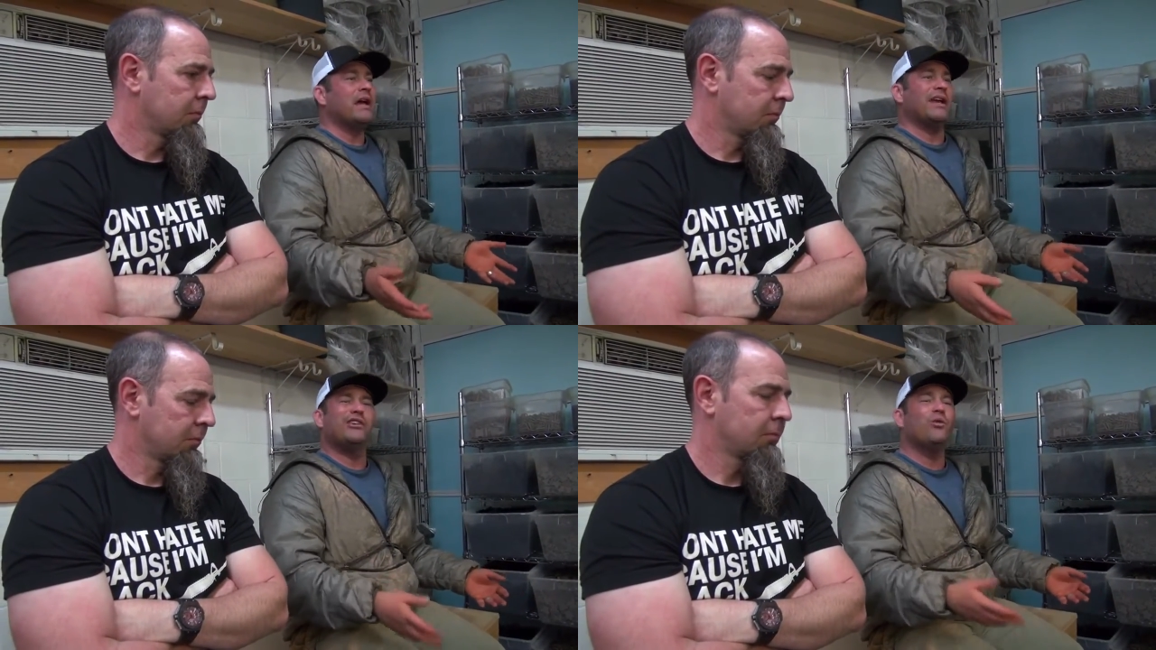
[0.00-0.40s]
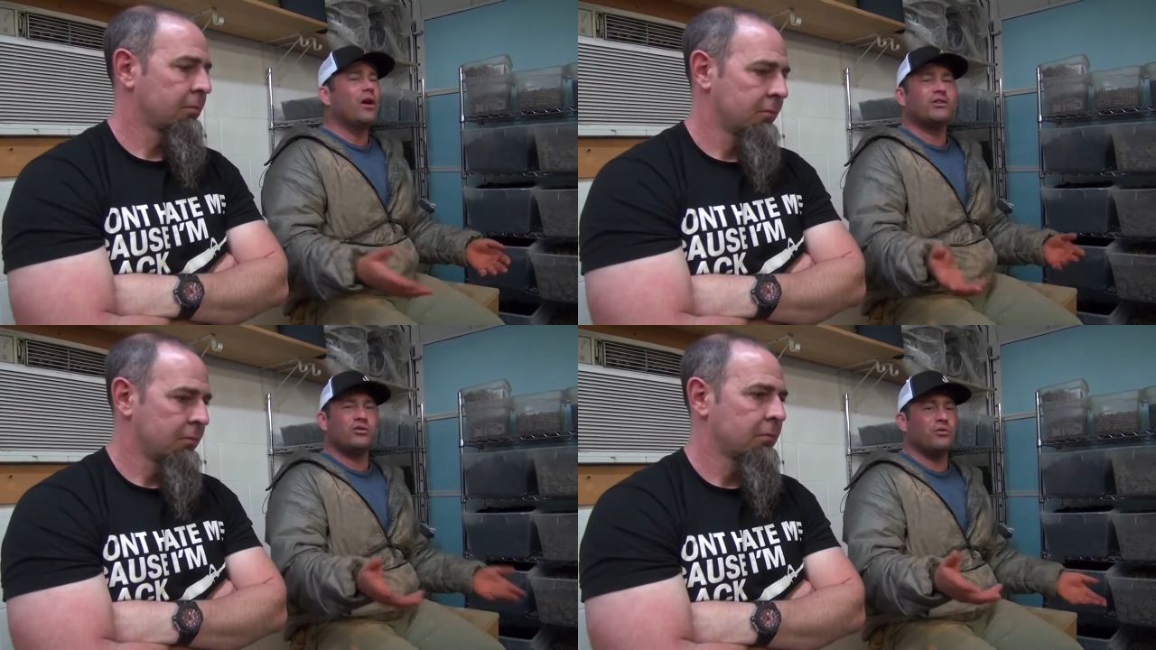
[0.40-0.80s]
Speaker 1: and you
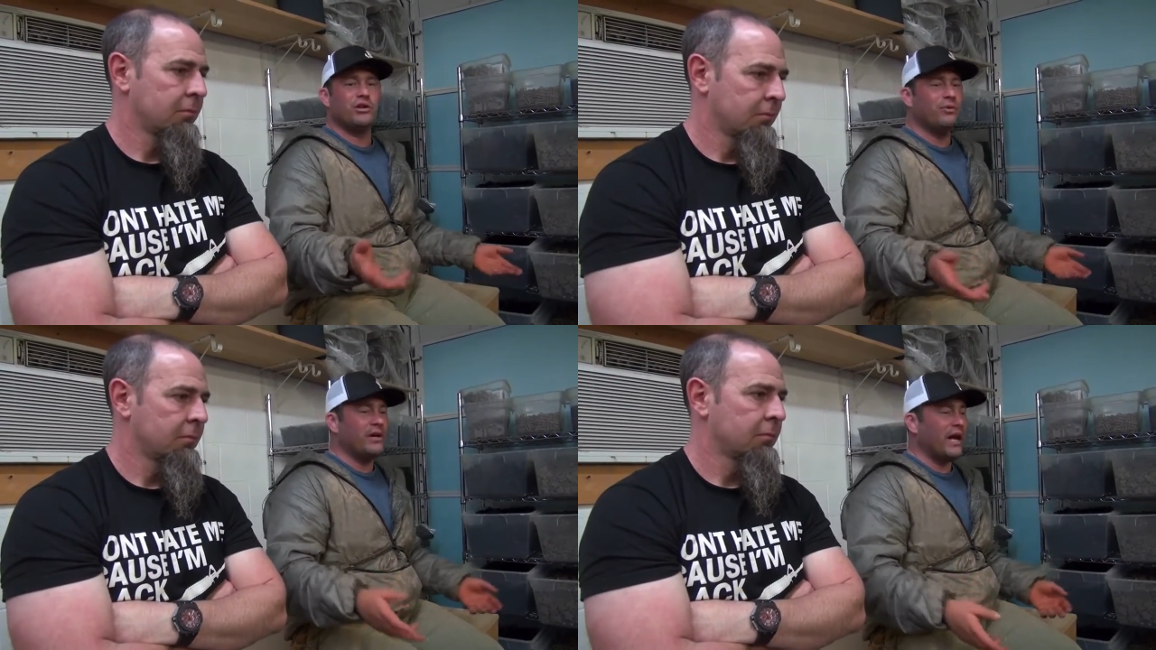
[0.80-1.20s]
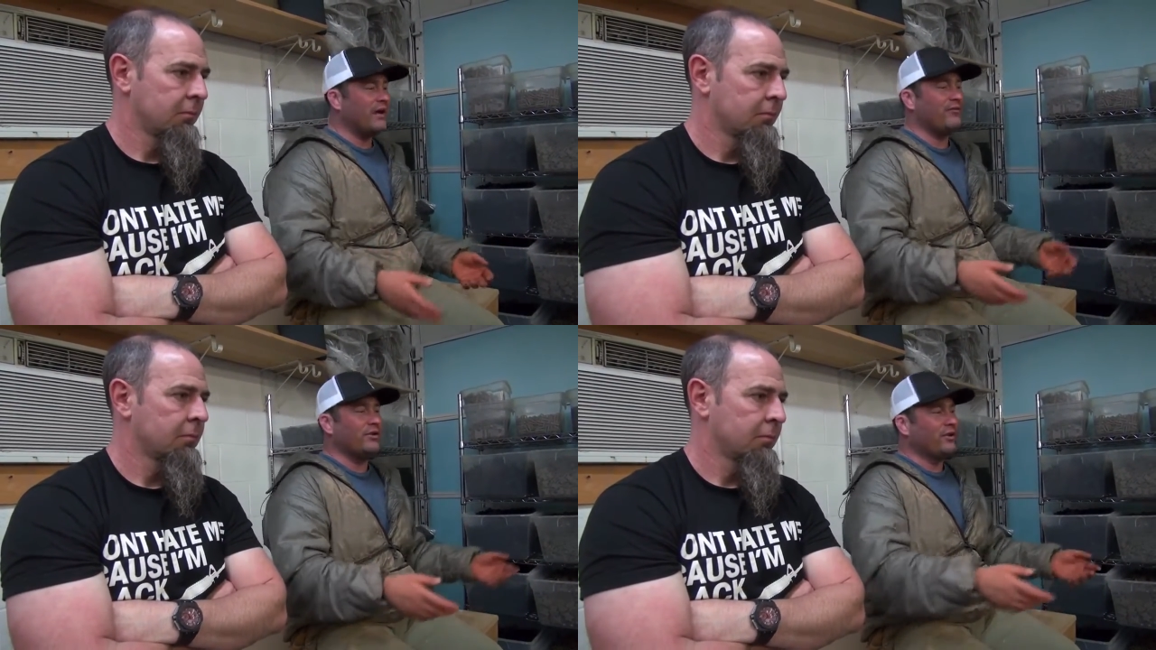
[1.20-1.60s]
are too, or you wouldn't
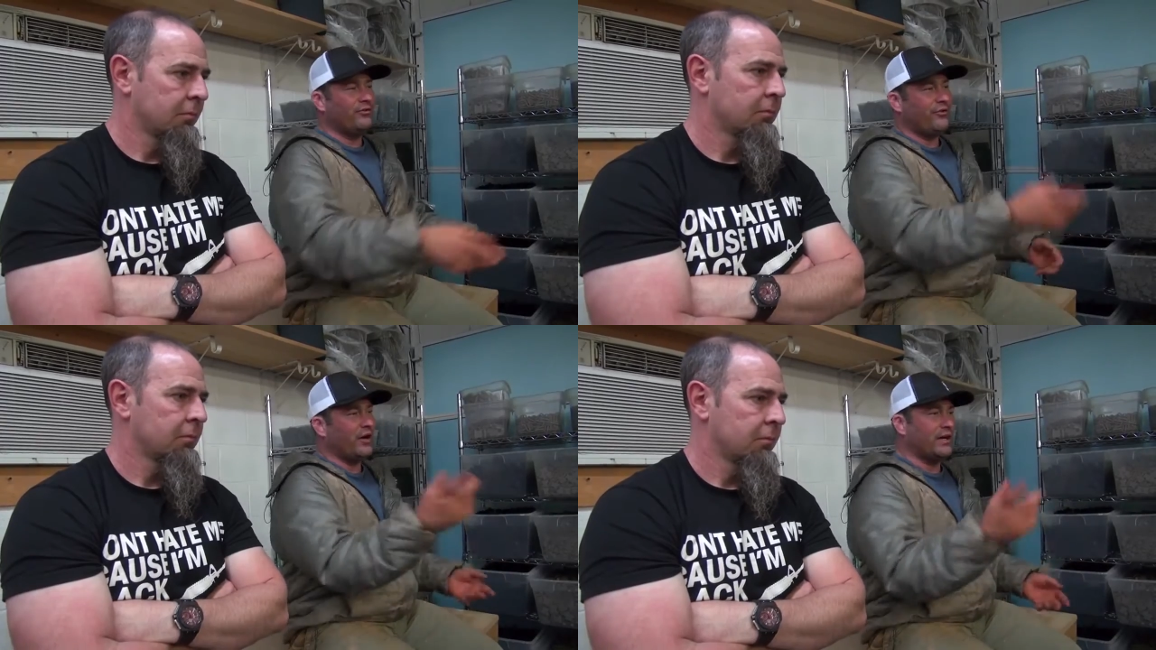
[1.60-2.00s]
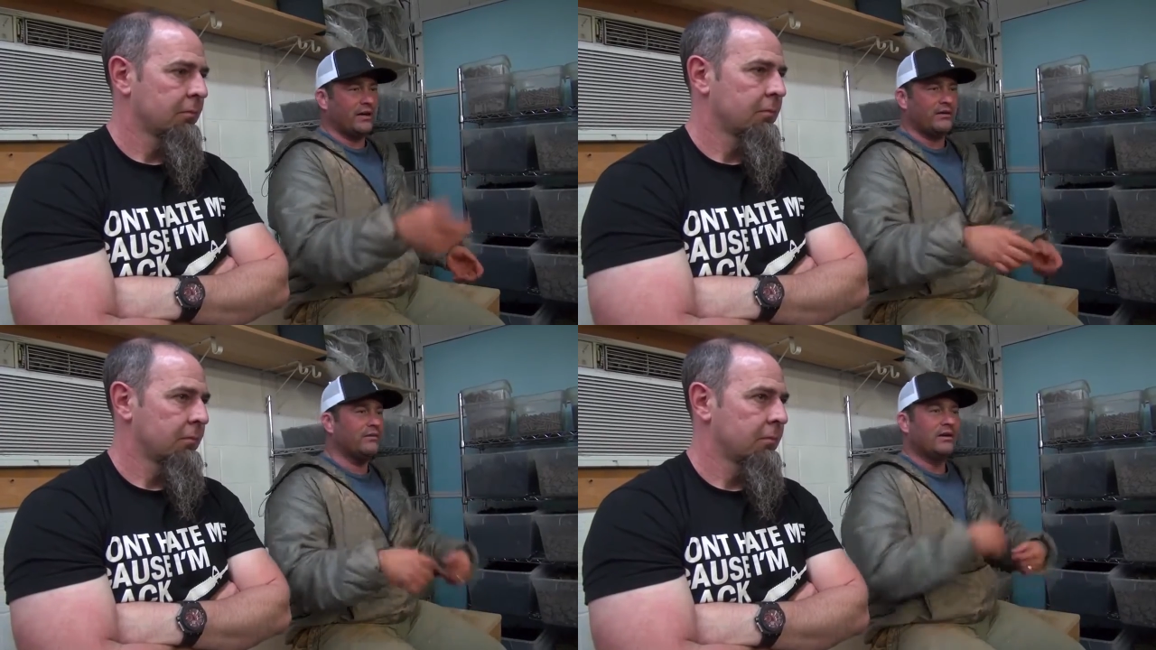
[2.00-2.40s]
have your little
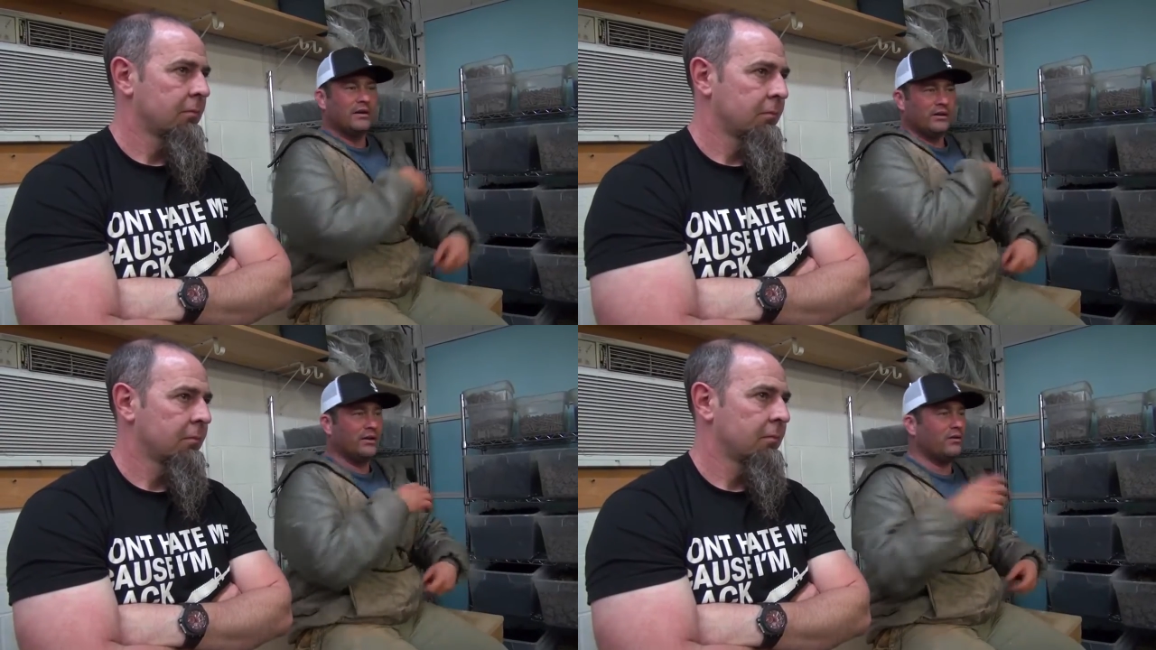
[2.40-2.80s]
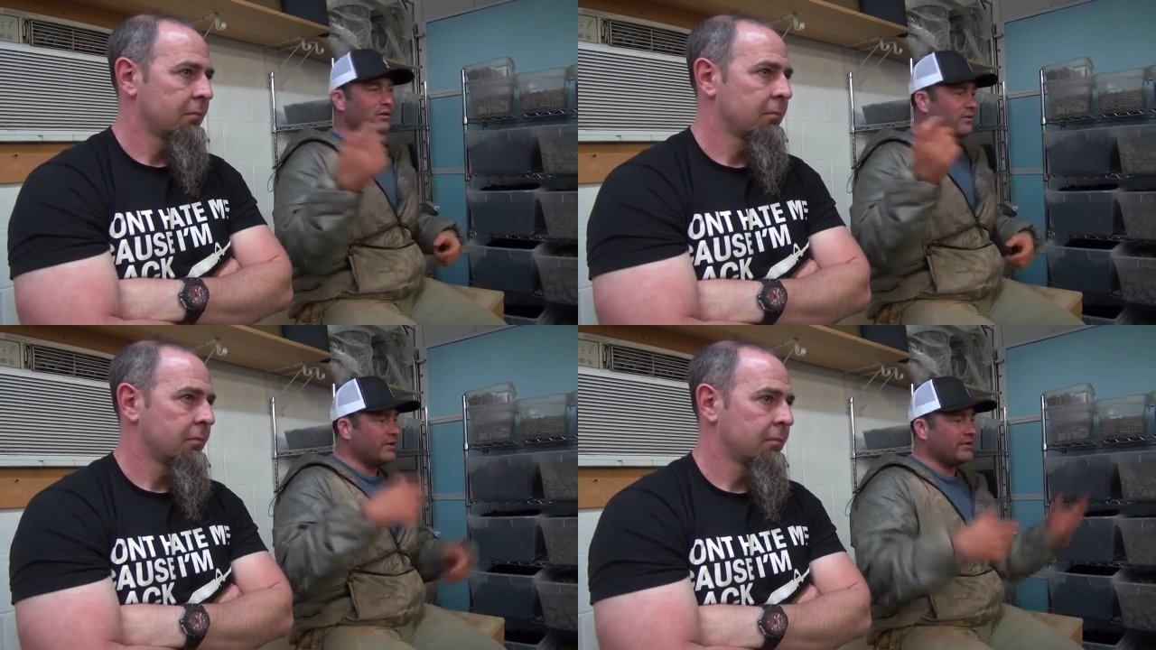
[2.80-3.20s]
fucking
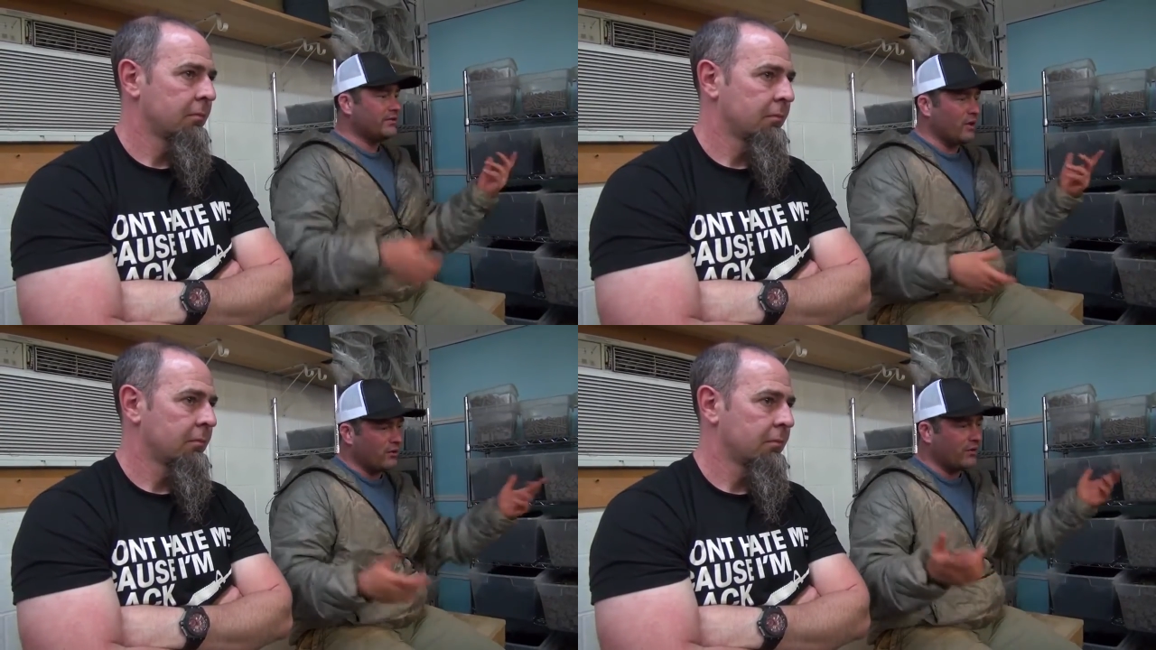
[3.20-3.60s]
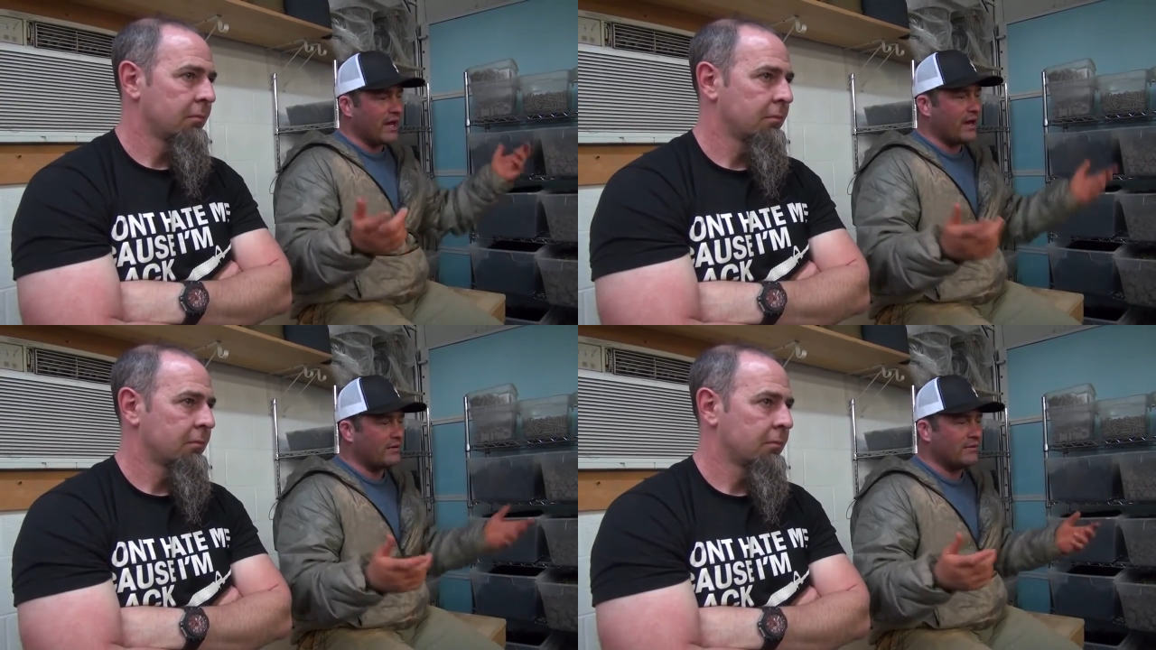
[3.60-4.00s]
logo this, logo
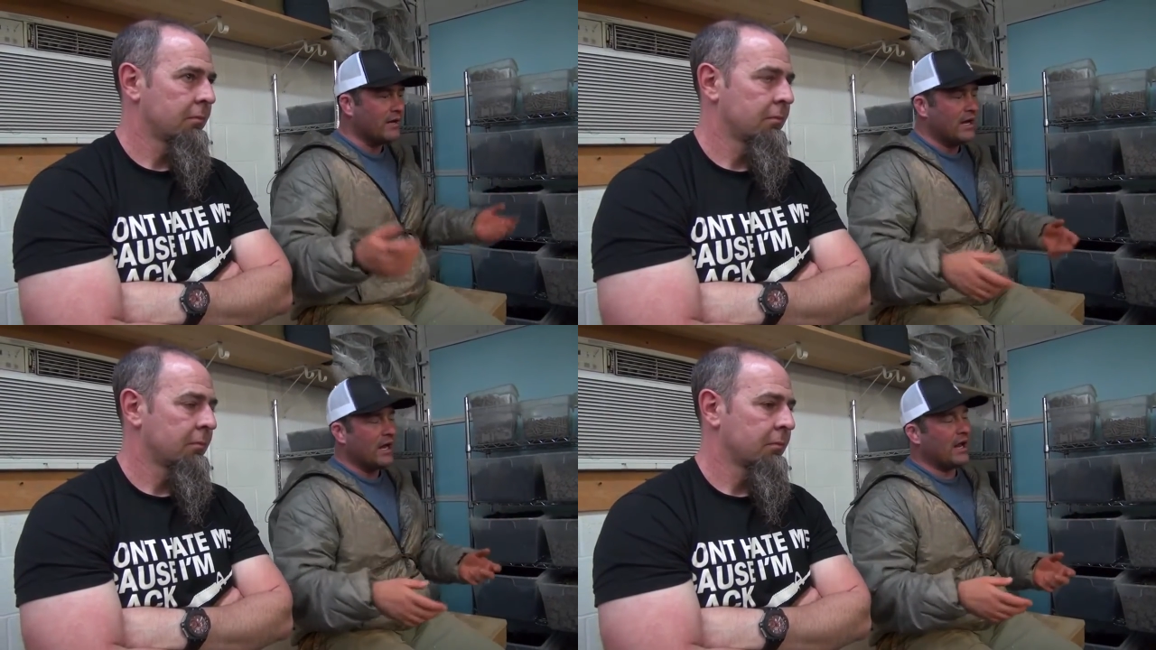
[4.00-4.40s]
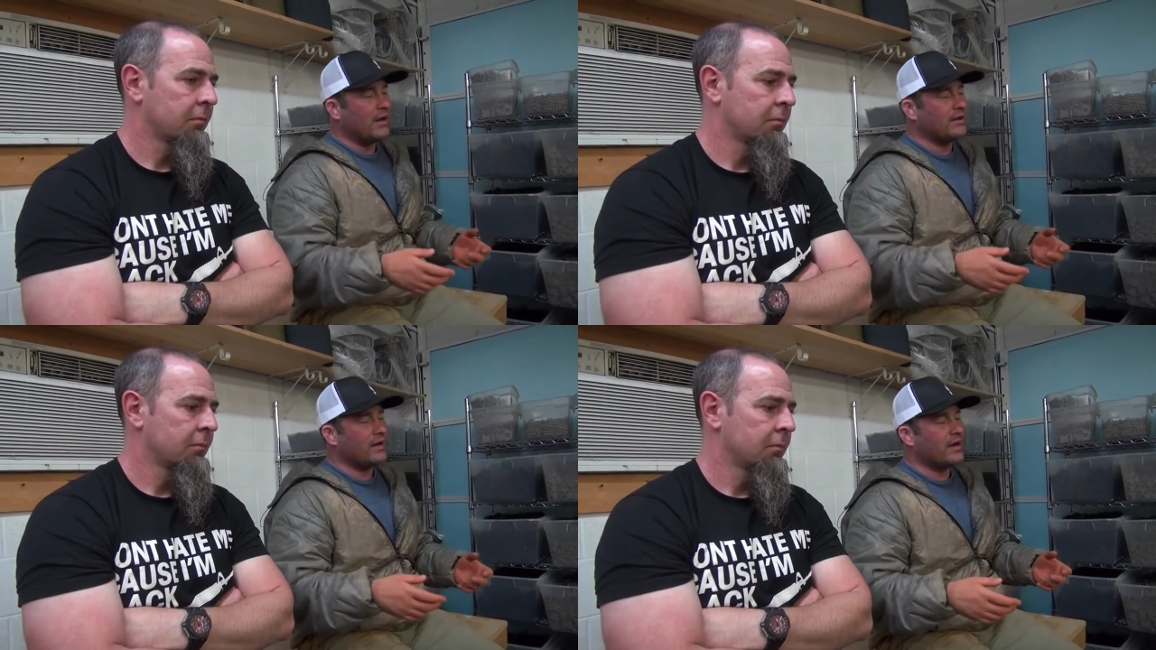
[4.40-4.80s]
that,
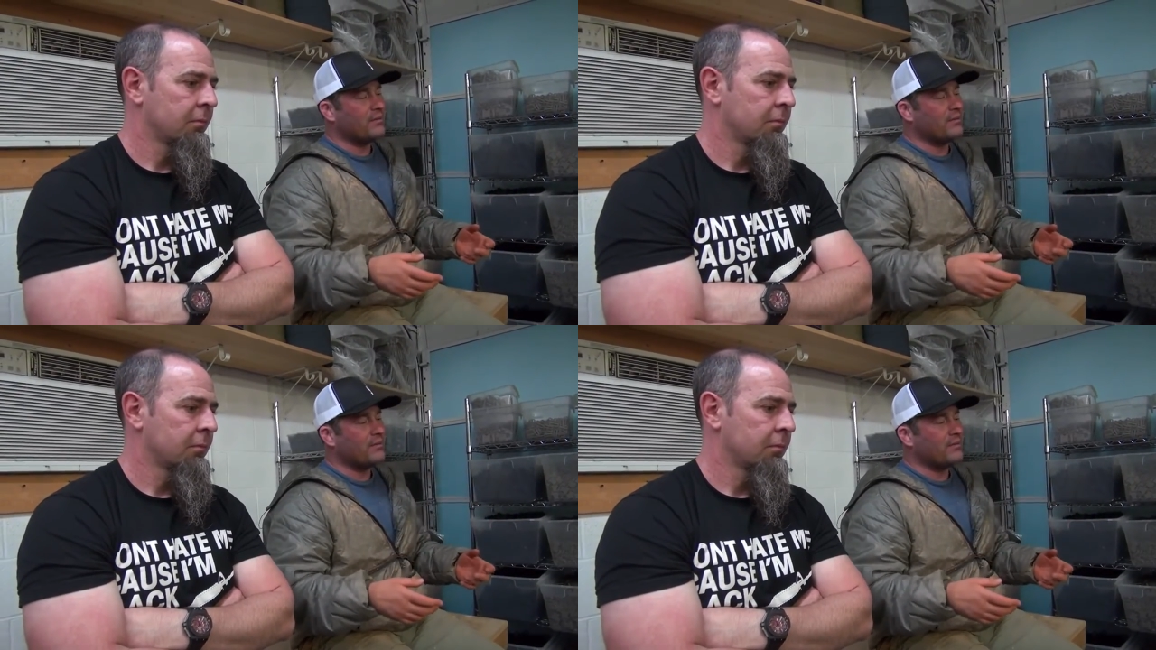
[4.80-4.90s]
and